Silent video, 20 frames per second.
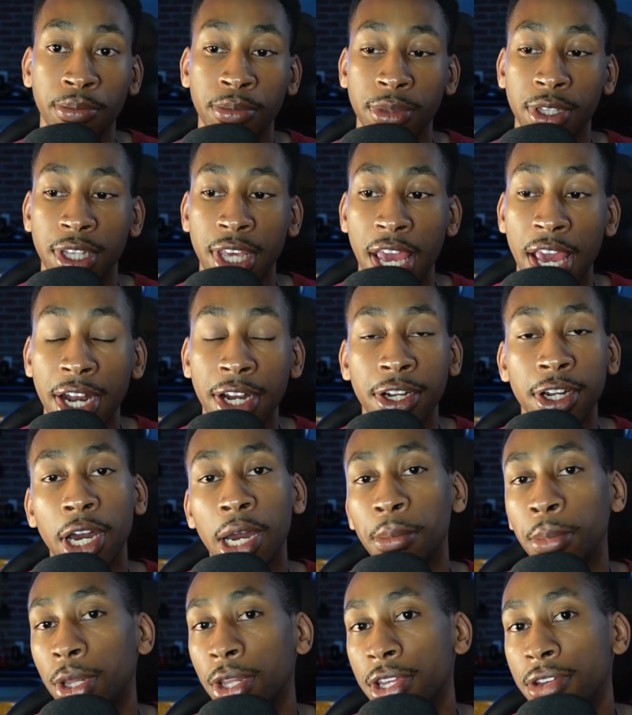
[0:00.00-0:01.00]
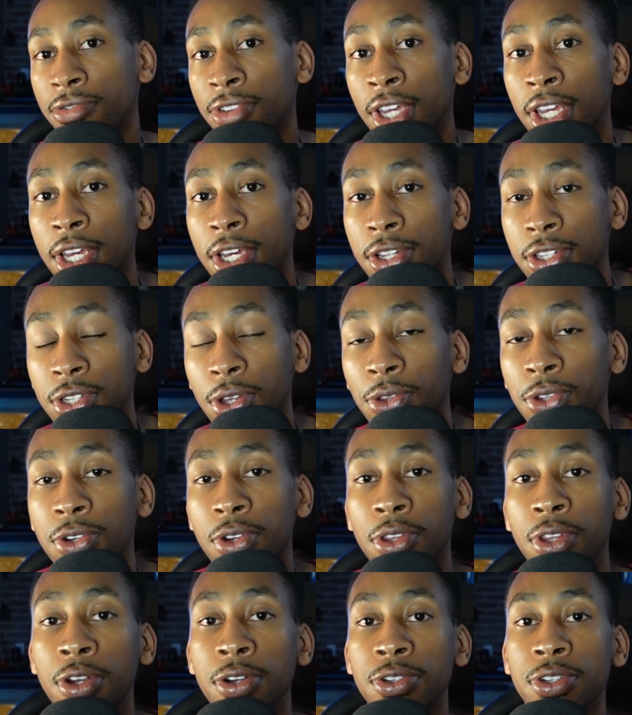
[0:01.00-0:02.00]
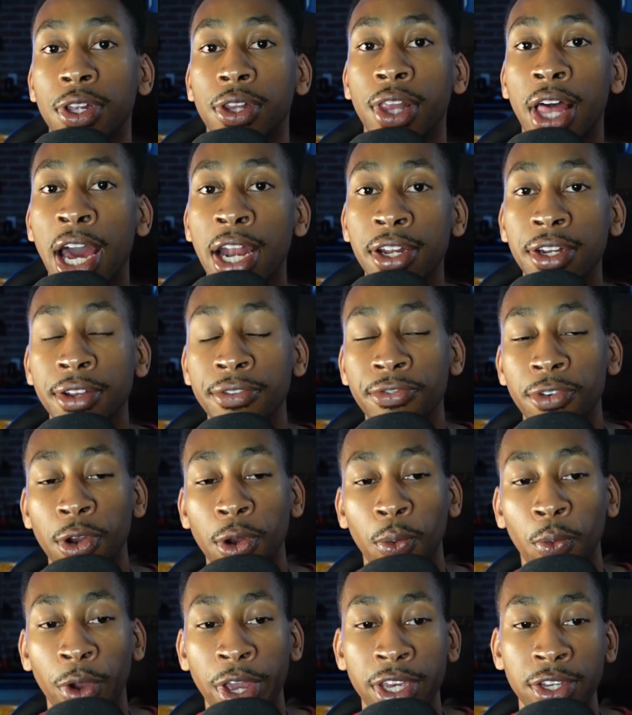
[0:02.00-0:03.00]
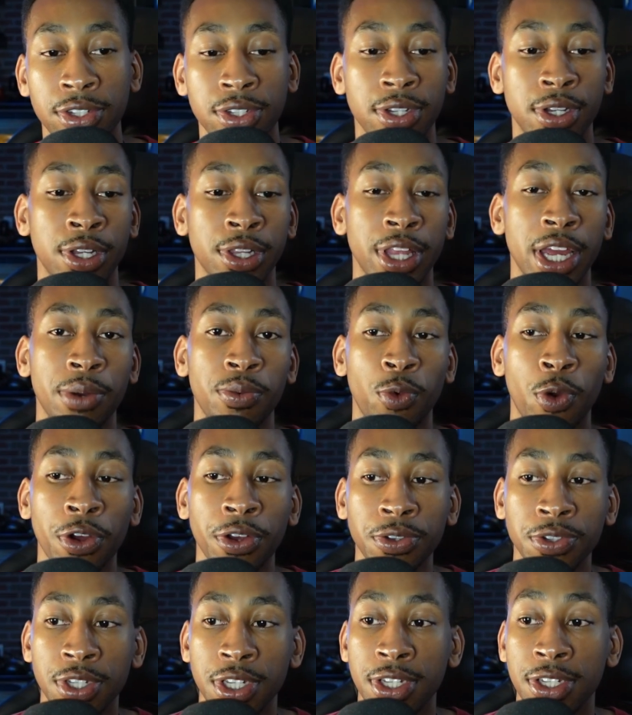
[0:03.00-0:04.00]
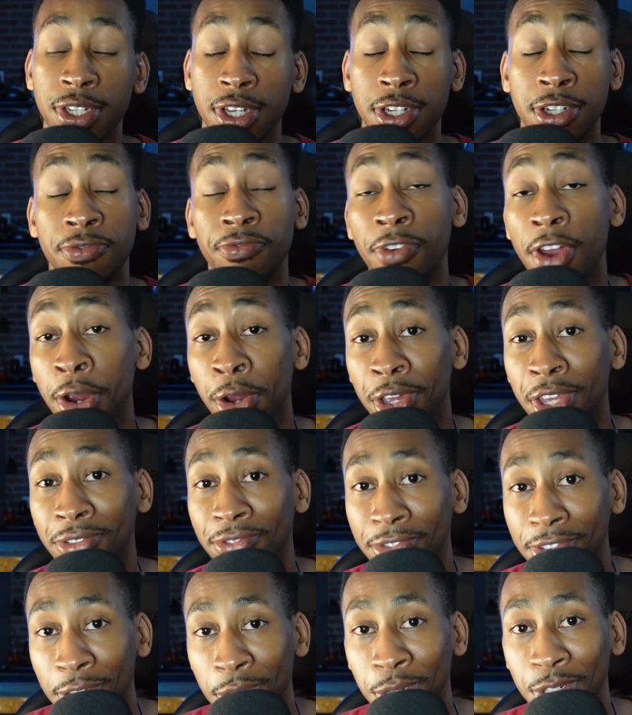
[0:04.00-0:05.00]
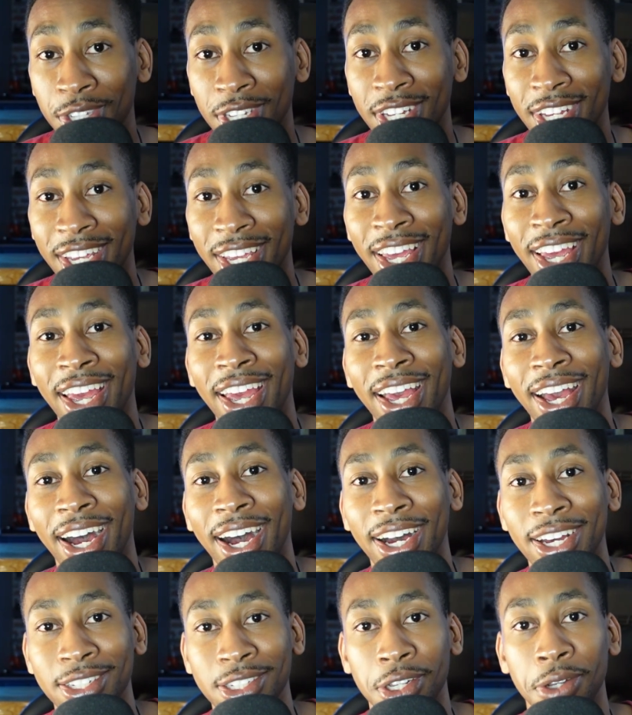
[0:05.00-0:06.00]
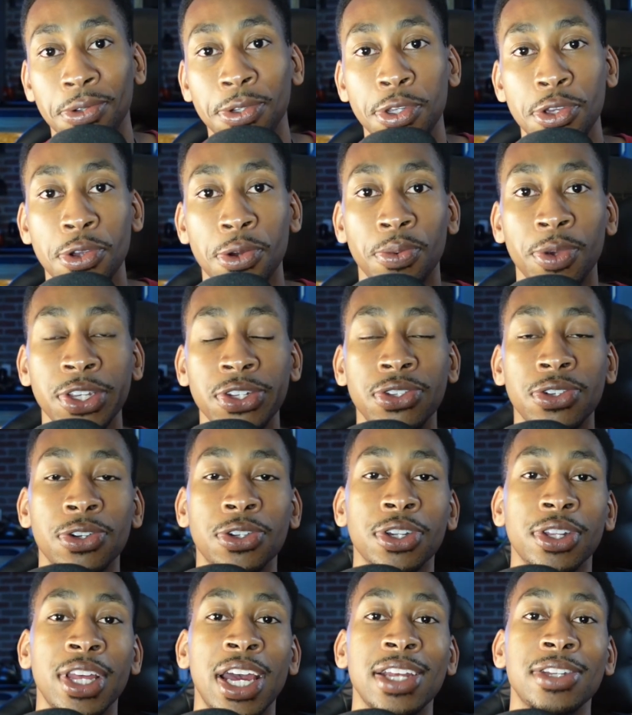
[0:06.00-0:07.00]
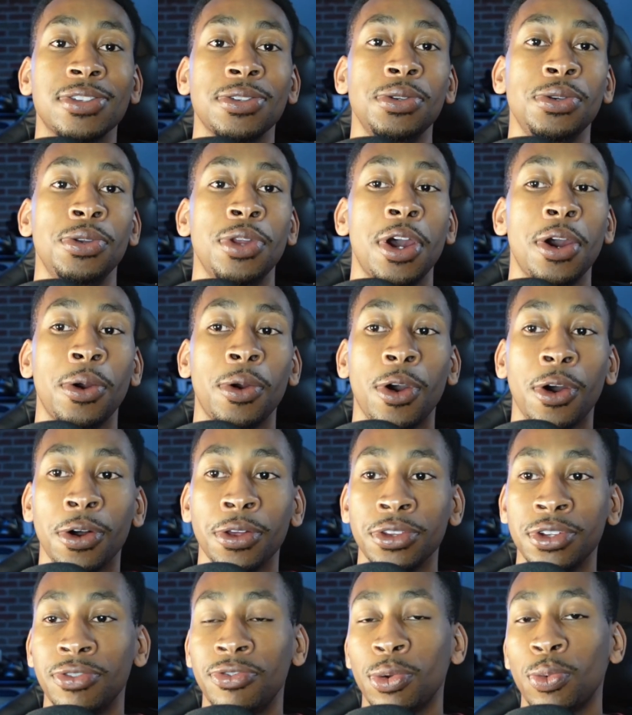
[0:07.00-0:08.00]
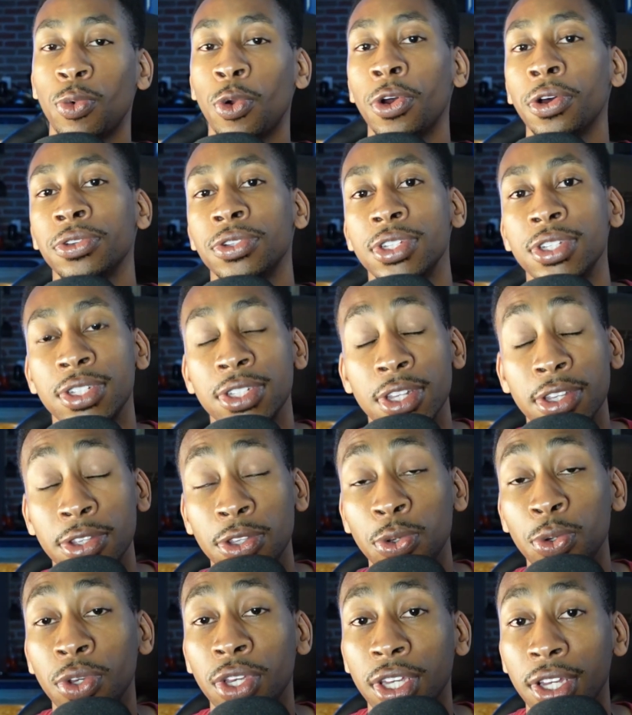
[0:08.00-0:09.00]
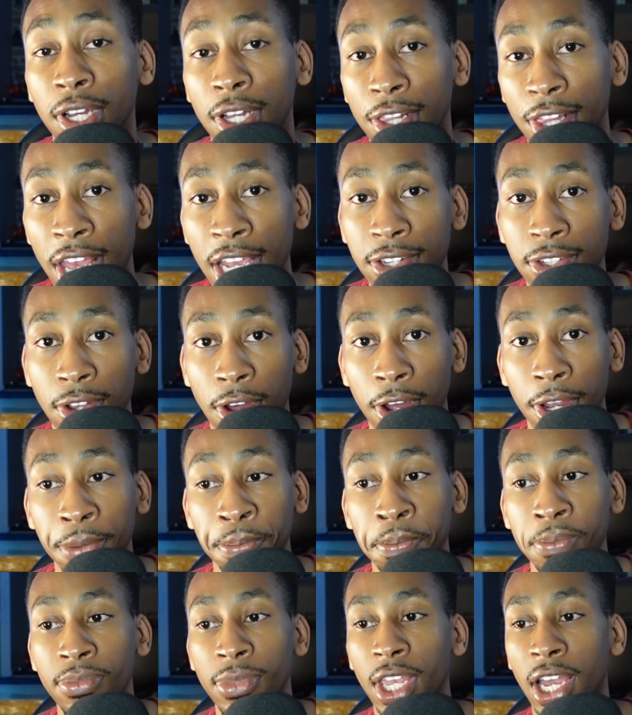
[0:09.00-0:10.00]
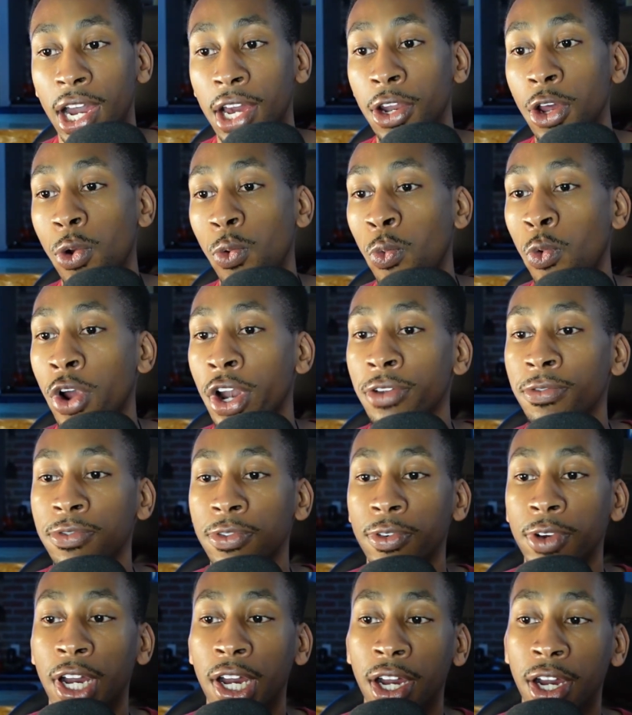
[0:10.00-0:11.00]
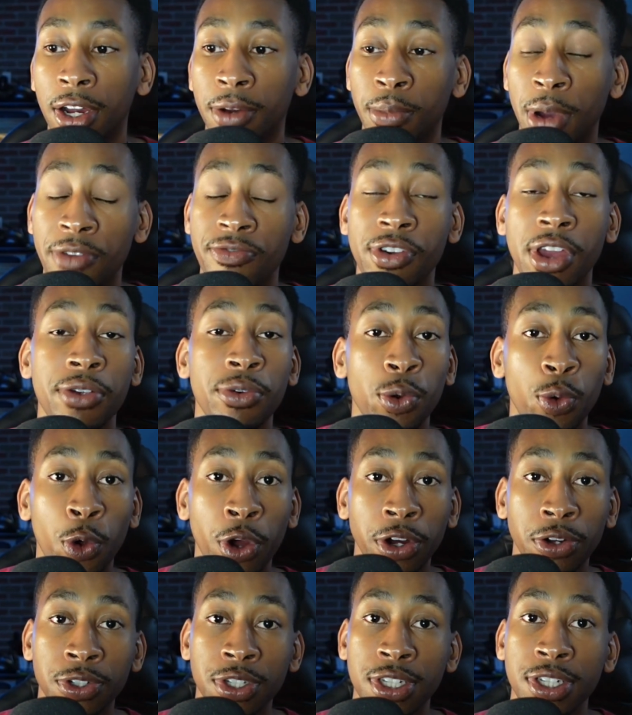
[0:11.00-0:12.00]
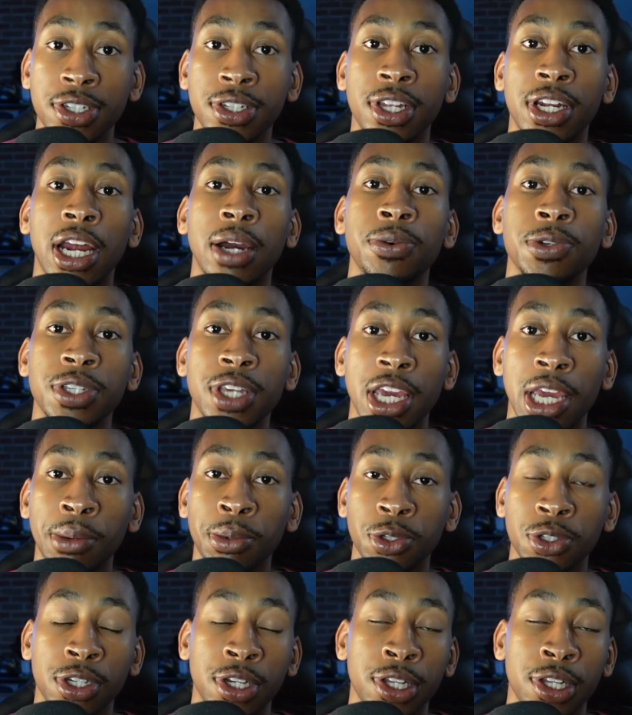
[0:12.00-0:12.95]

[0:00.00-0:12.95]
Canada, I believe. So there's a lot of different ways to collect royalties. It's very confusing, so do your research on that so you know all the different royalties that you can collect on. I know one of my favorite royalties that I was able to